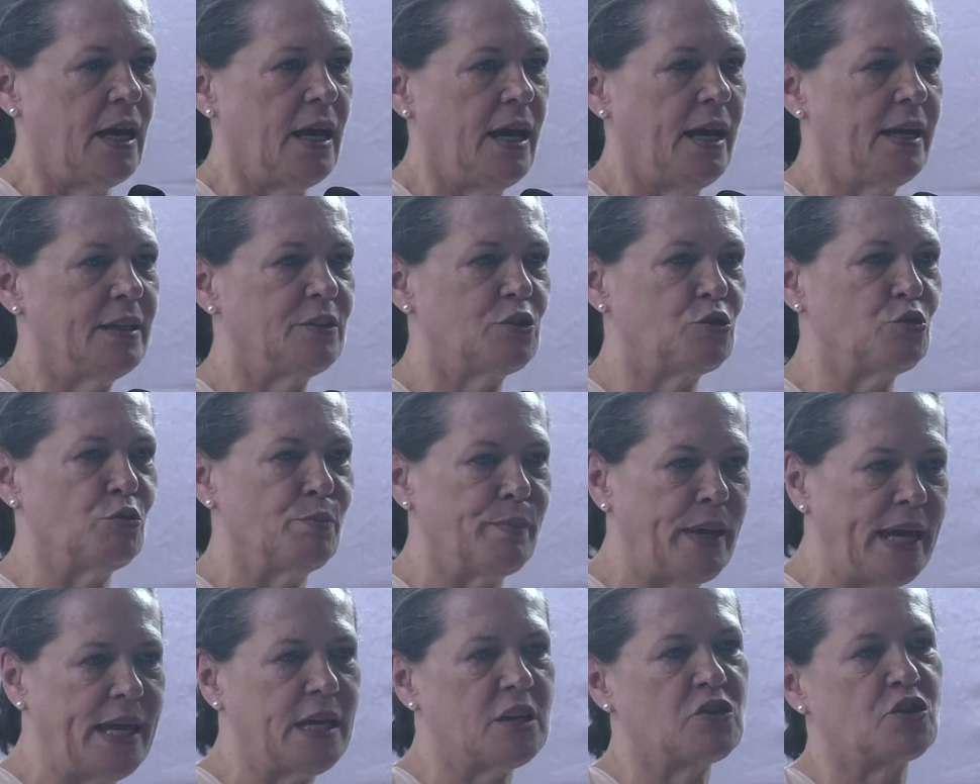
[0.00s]
and to
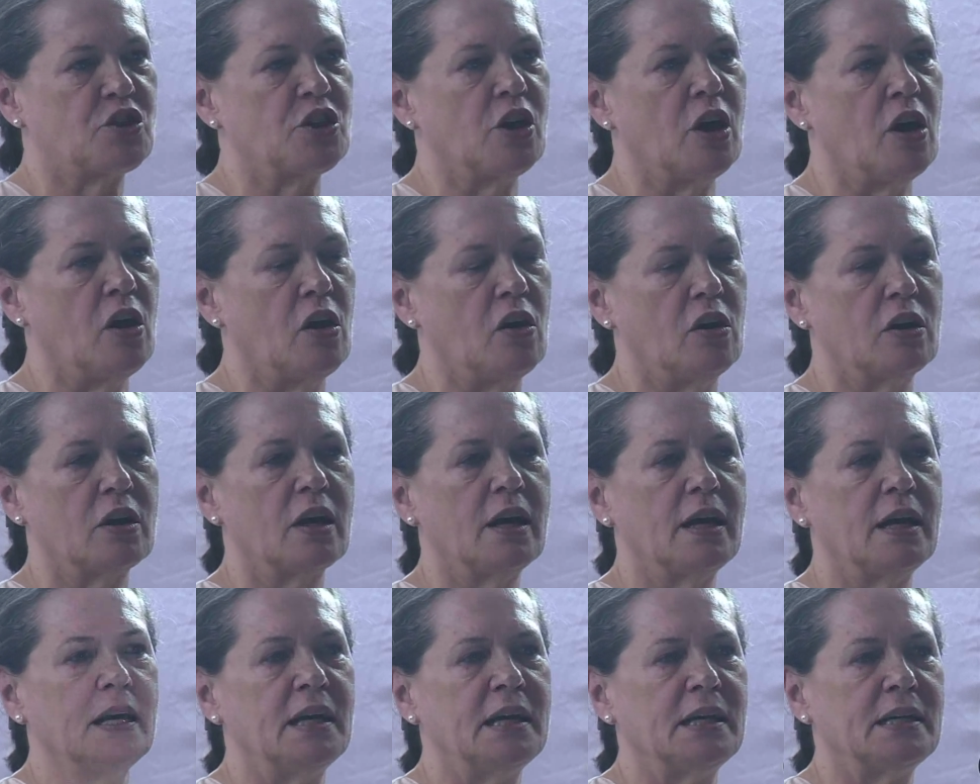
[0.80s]
make sure
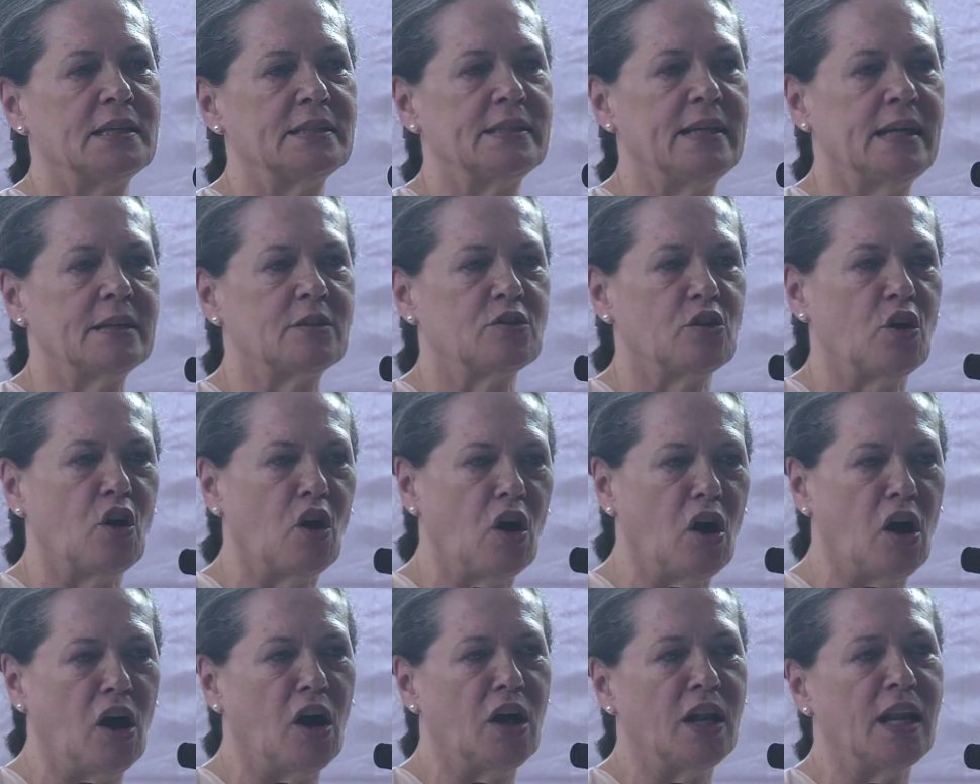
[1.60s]
that
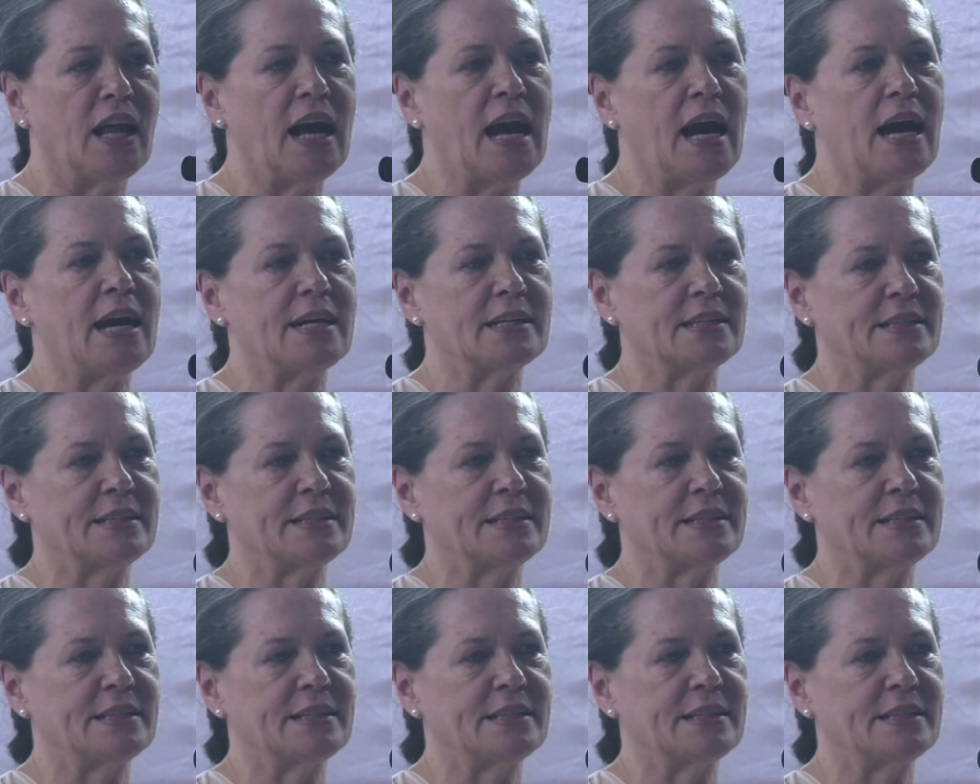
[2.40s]
all our